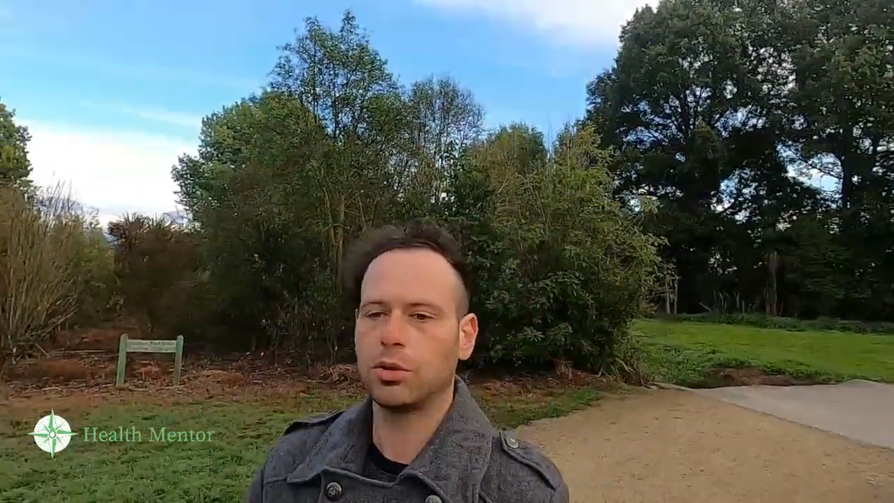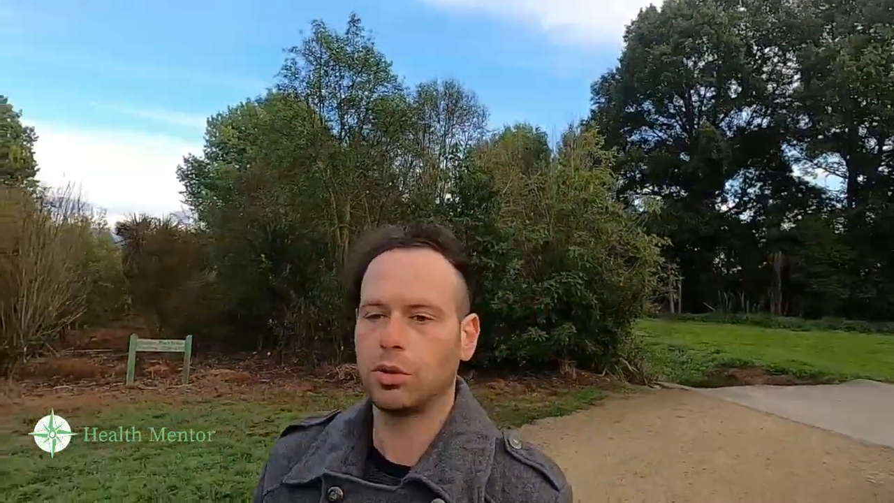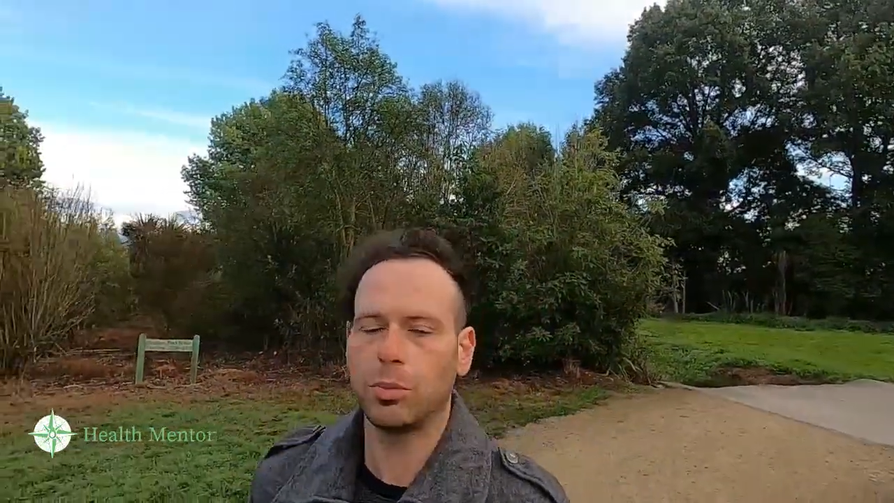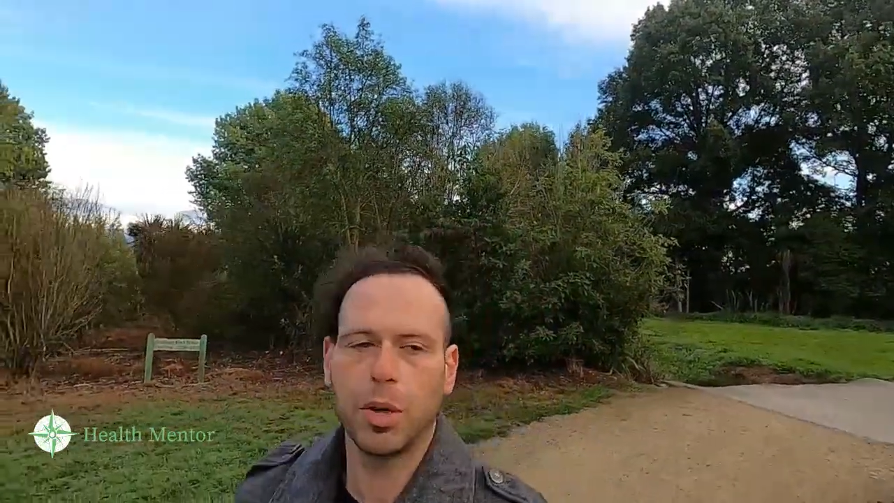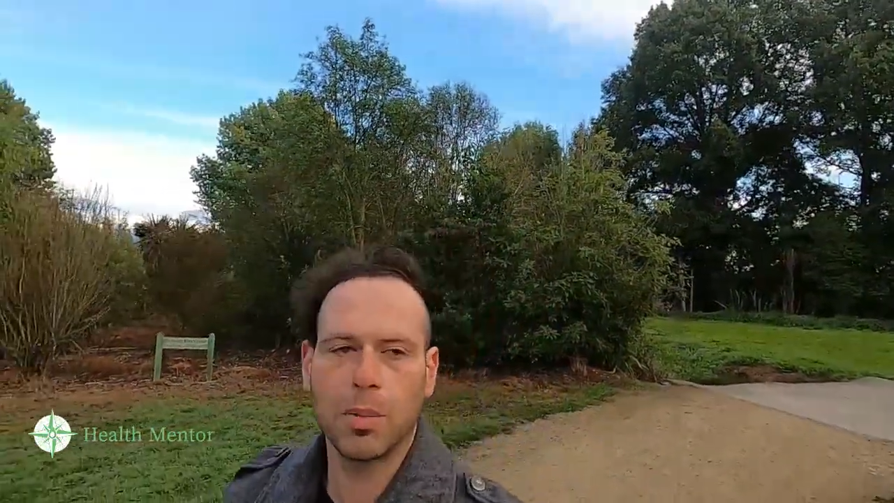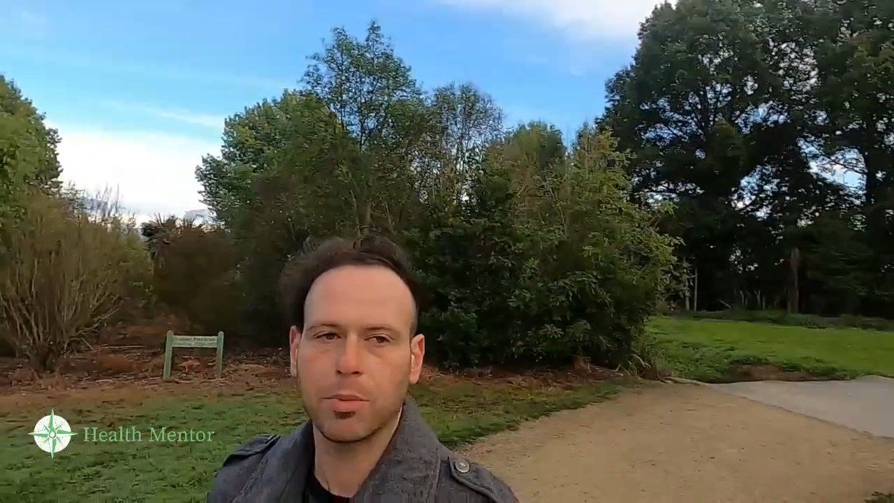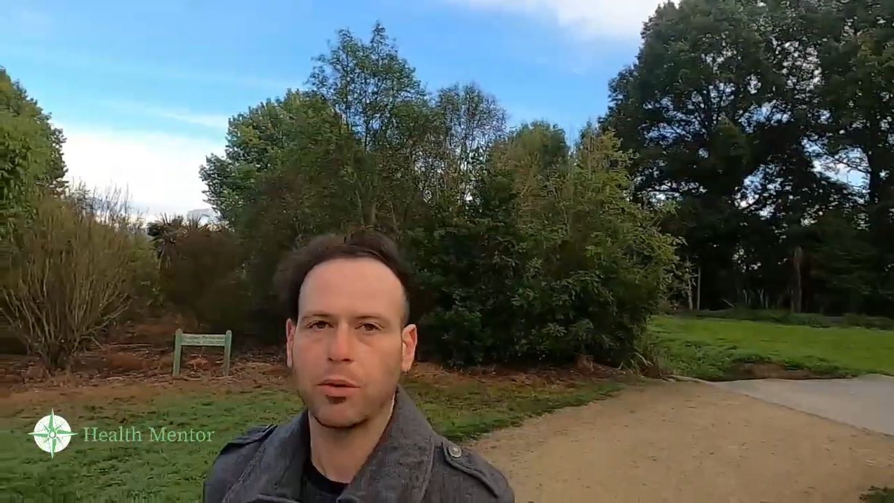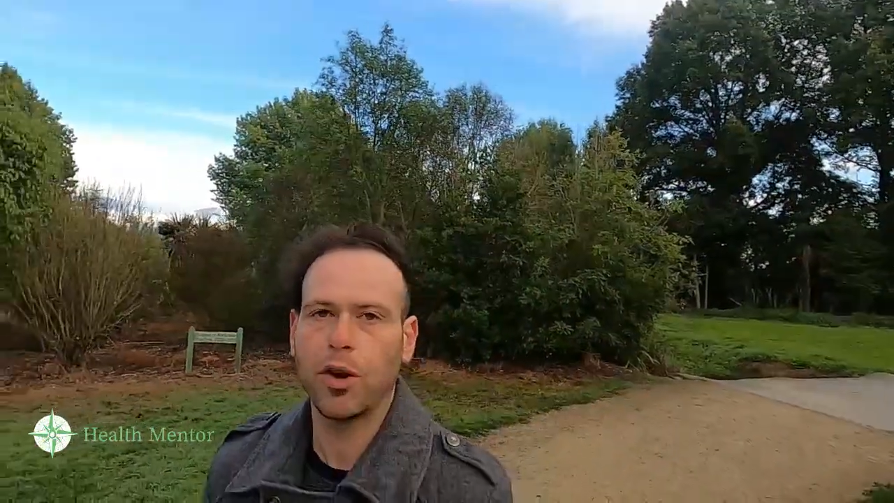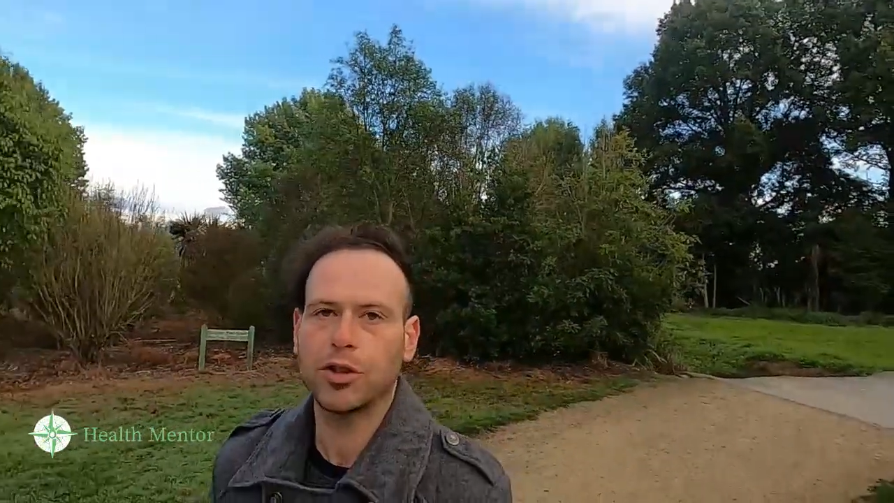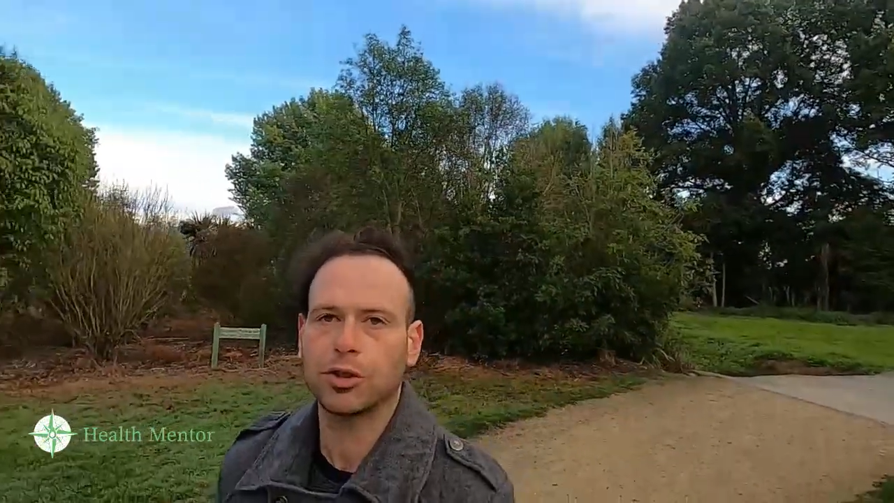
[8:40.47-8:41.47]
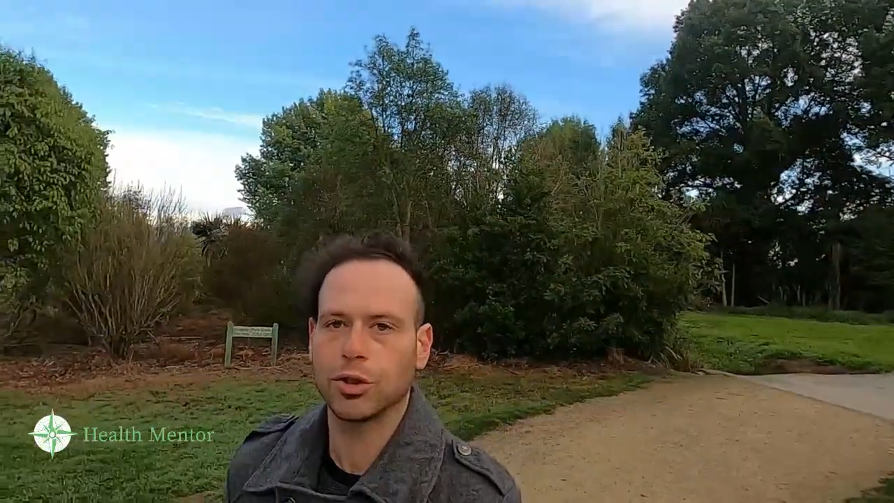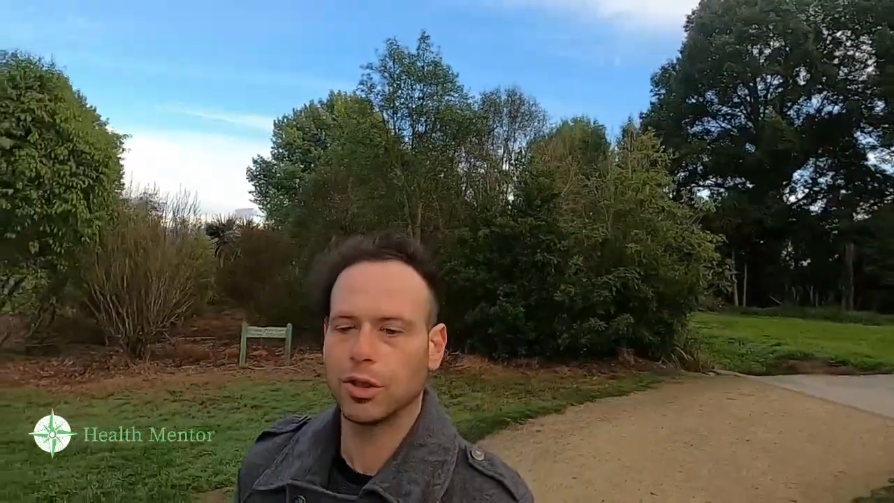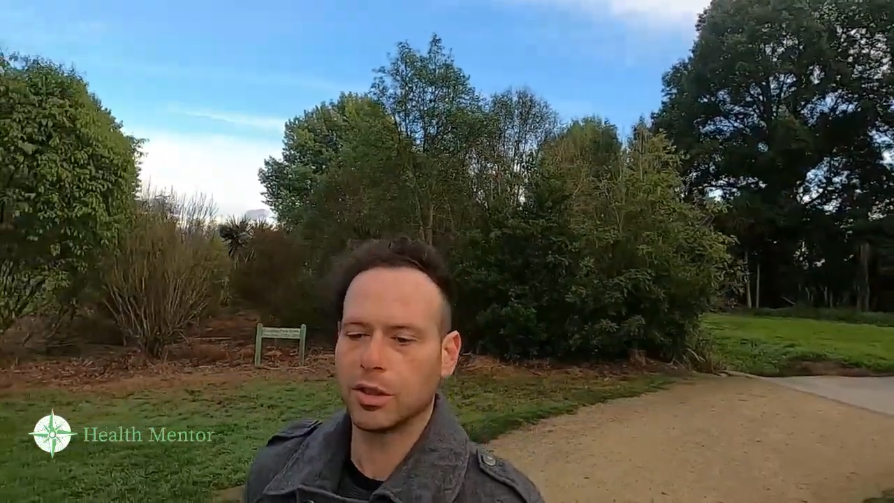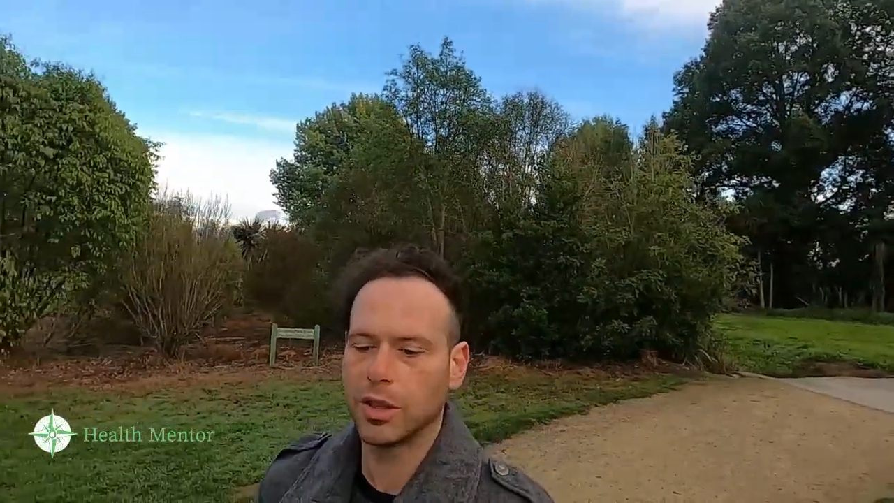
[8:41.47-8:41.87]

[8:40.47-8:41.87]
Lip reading: you to be a professional